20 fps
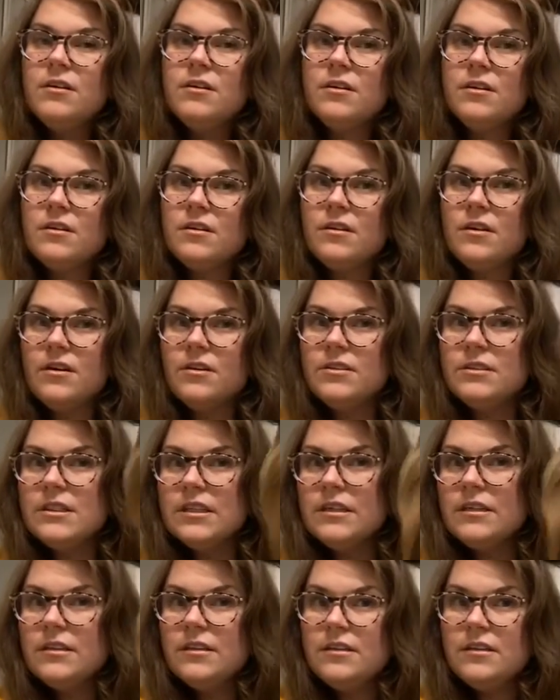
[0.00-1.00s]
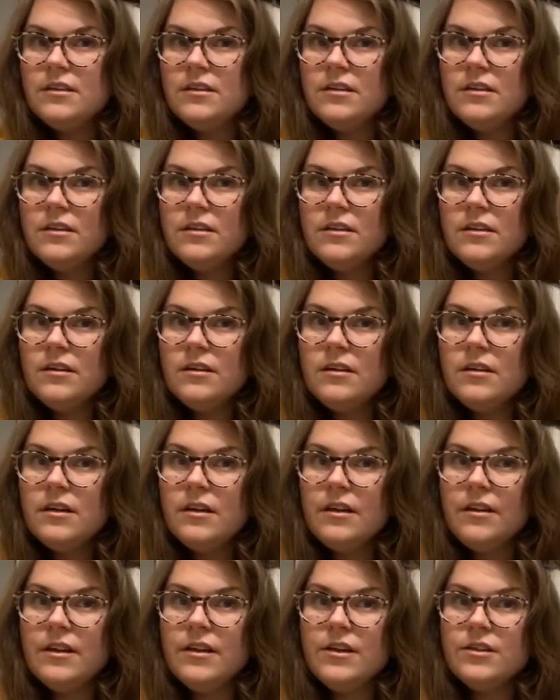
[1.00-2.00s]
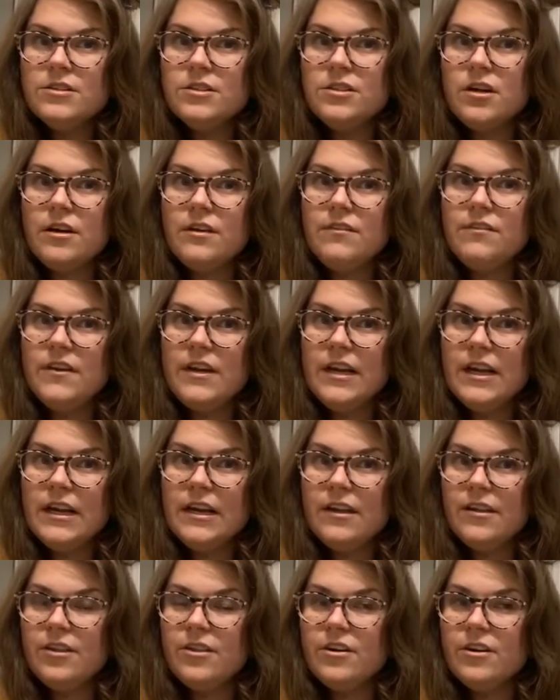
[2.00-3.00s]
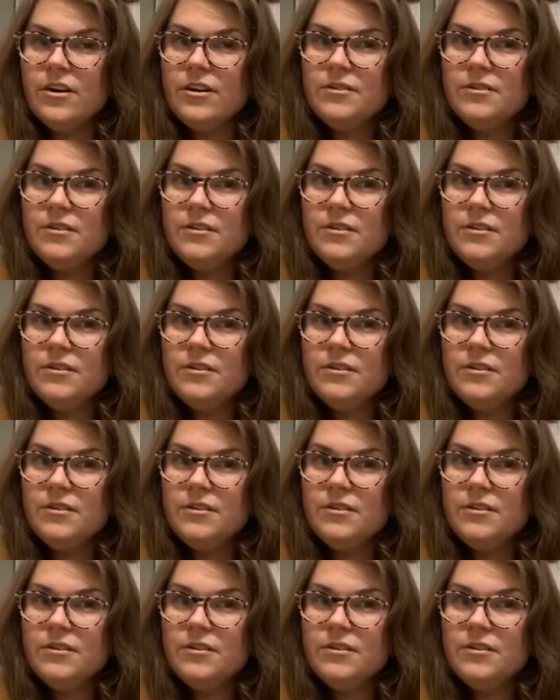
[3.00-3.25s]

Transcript: close it, and then you start feeding it through.